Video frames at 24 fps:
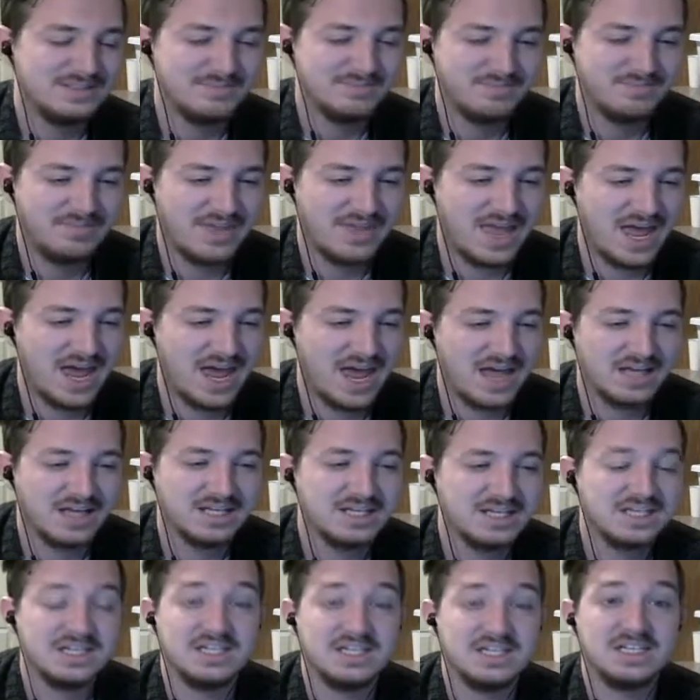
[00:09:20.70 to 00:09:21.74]
nah,
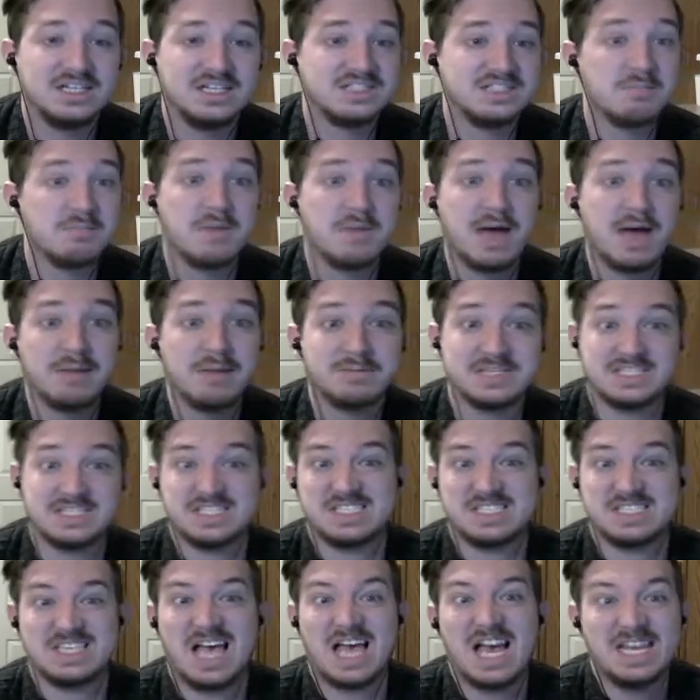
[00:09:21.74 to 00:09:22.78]
it's a map
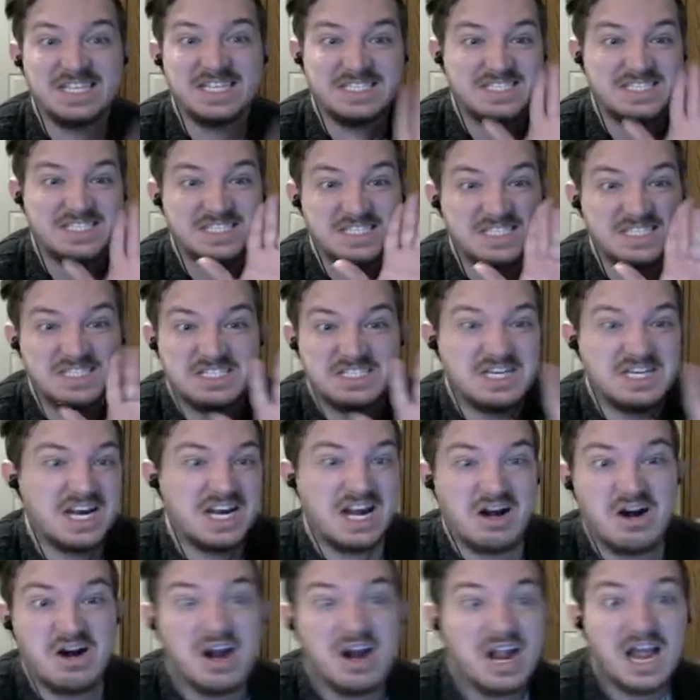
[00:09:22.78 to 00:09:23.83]
disguised as a
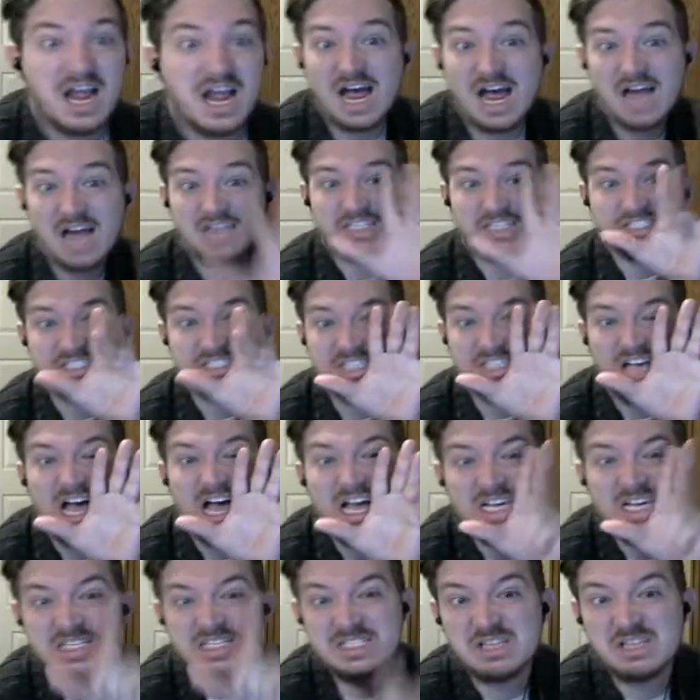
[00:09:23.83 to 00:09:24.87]
chair. I
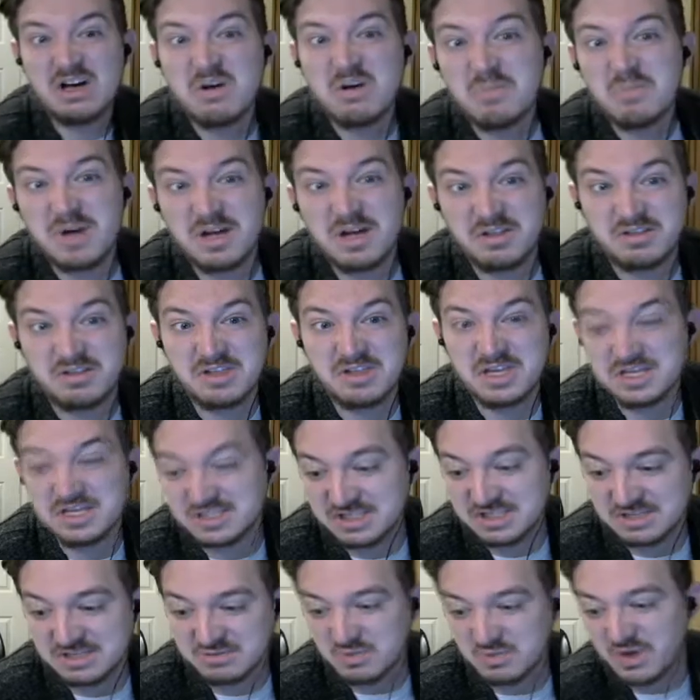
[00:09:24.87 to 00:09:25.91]
disguise all my things
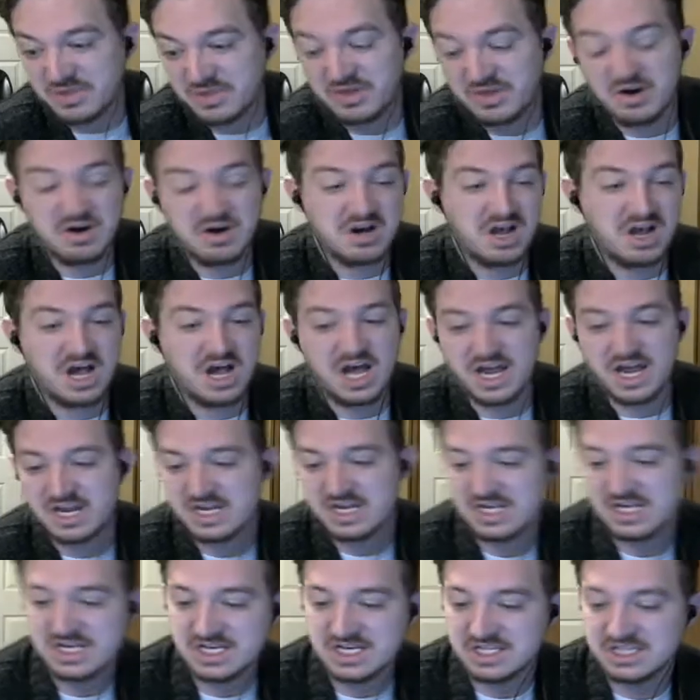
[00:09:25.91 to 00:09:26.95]
as what they're not.
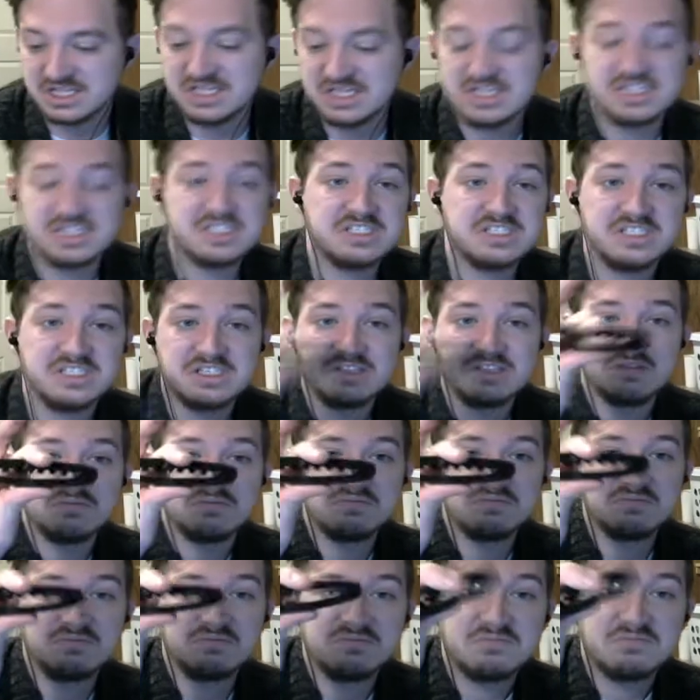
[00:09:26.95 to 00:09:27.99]
This,
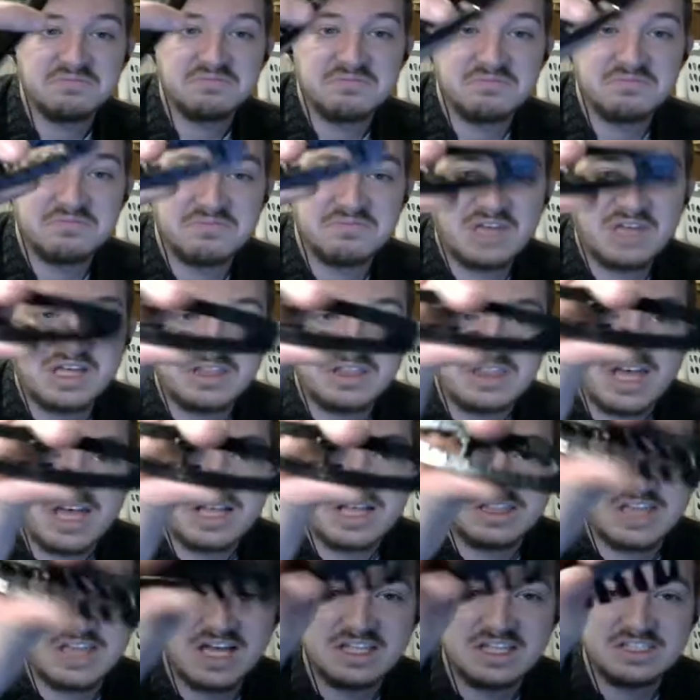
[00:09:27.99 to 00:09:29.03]
that, that,
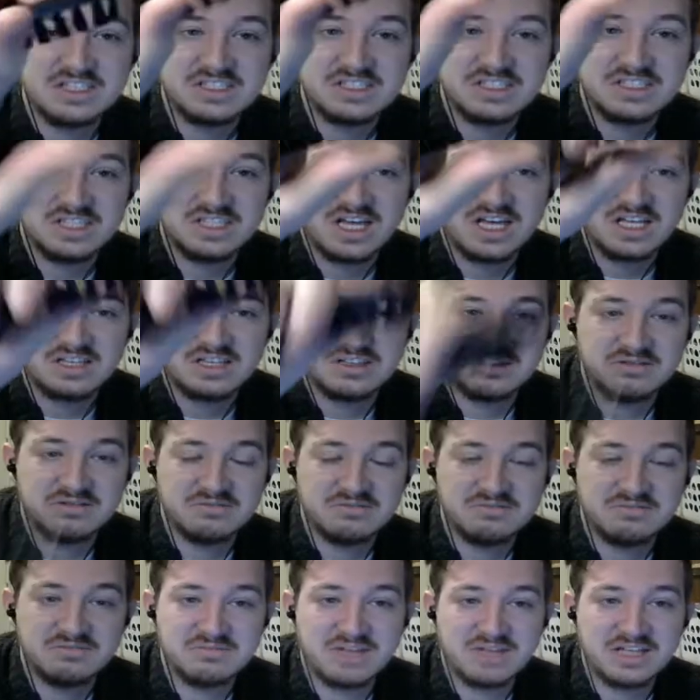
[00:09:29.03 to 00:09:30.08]
that's, that,
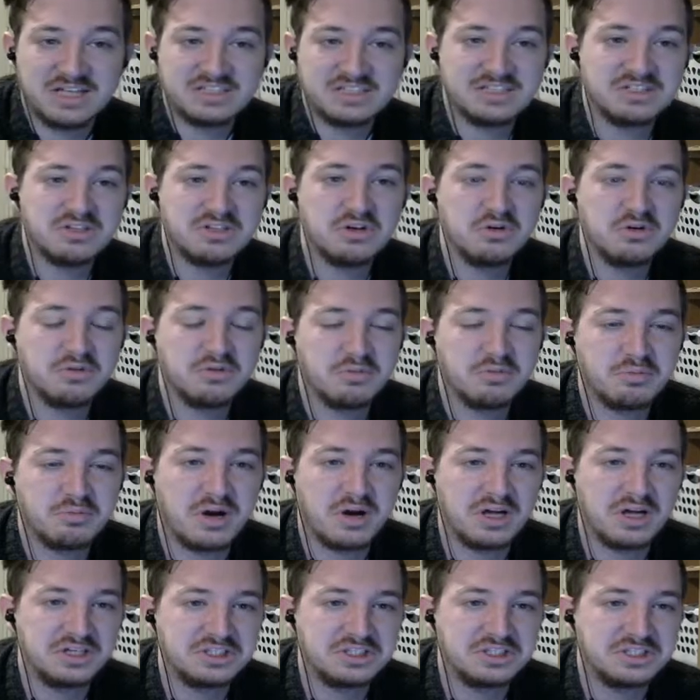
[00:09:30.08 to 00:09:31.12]
that's a
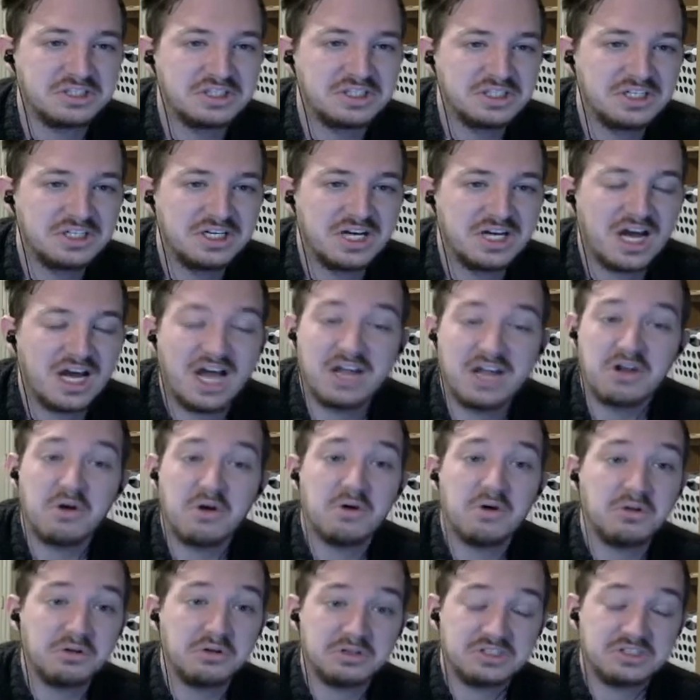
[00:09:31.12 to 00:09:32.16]
toothbrush. I know
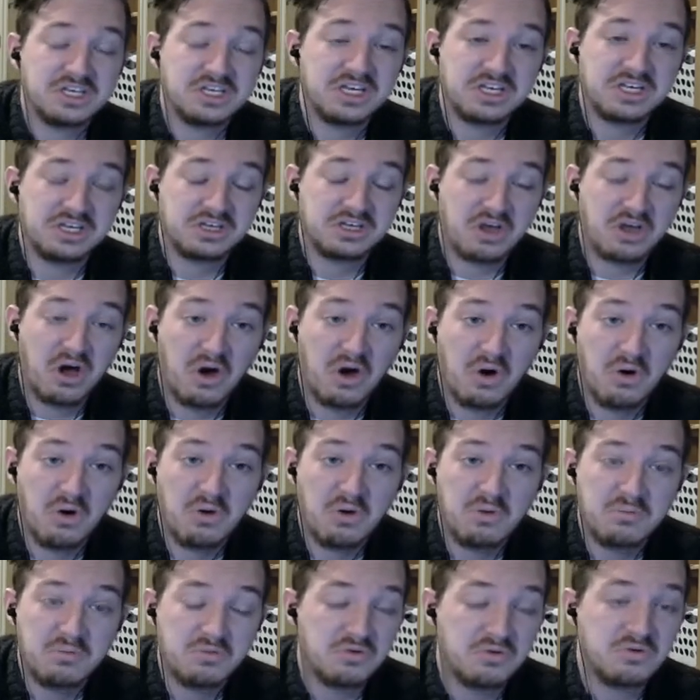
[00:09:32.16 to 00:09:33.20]
it looks like a
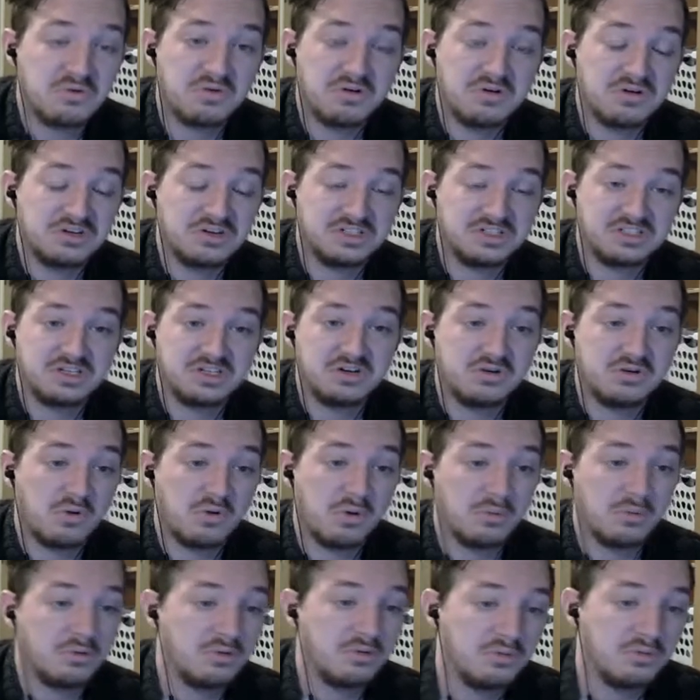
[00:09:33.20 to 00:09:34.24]
comb or just a
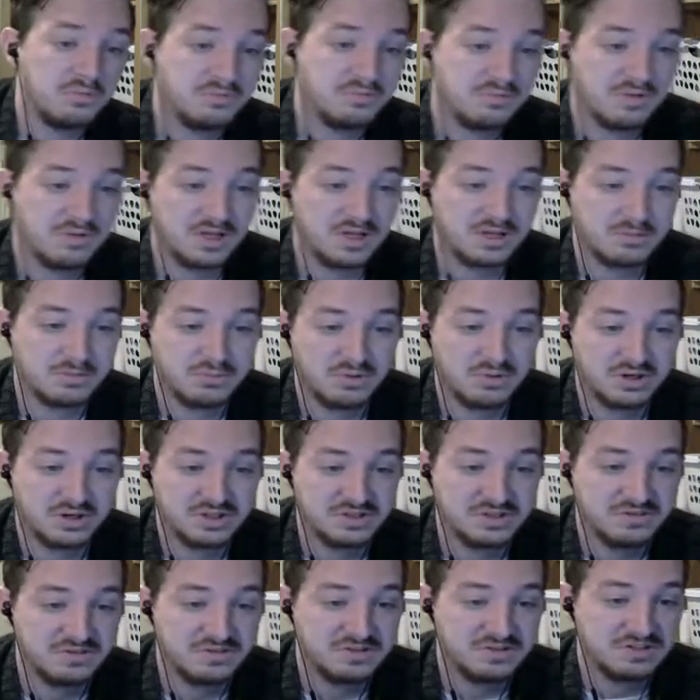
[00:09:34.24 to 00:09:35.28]
normal, like, brush
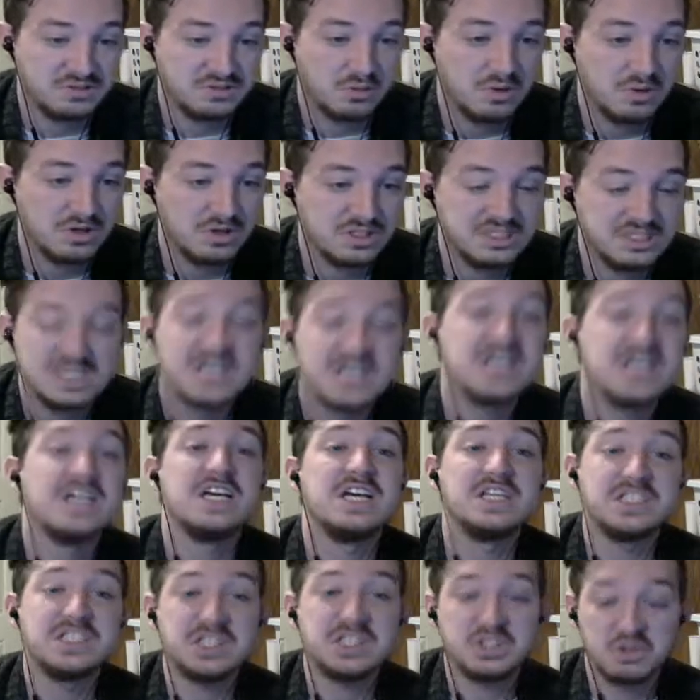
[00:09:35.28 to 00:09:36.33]
of sorts.
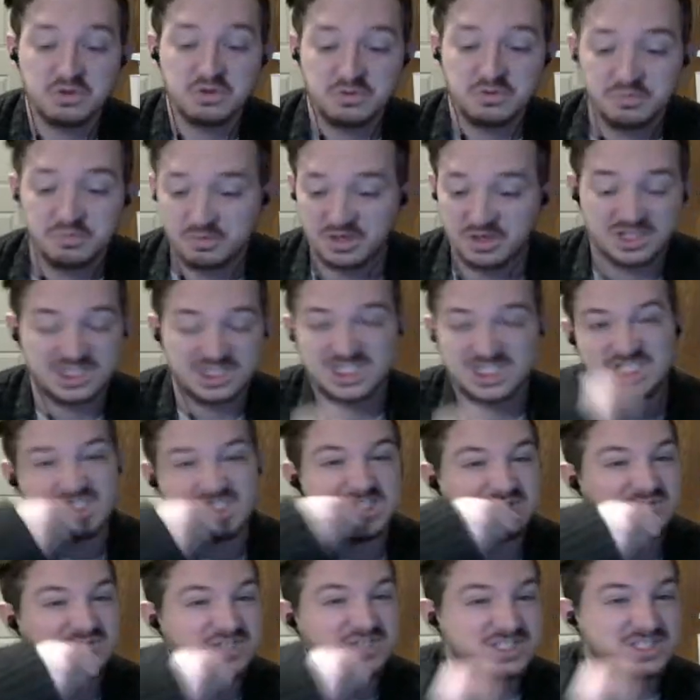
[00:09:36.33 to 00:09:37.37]
It's a toothbrush. Just,
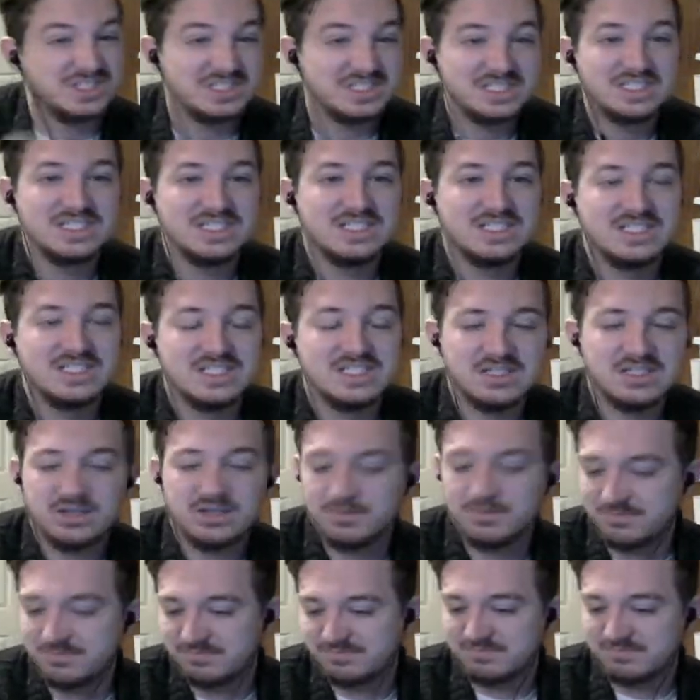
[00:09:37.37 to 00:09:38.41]
just
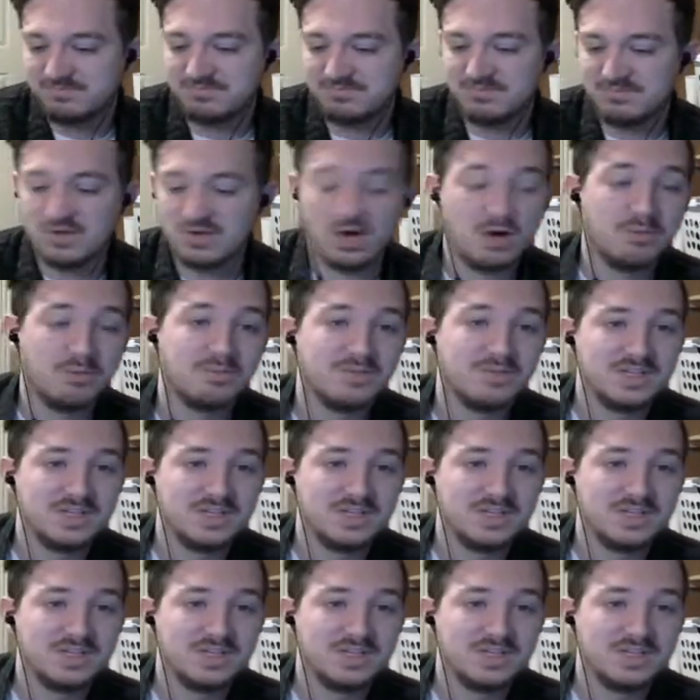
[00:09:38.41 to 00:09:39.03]
no.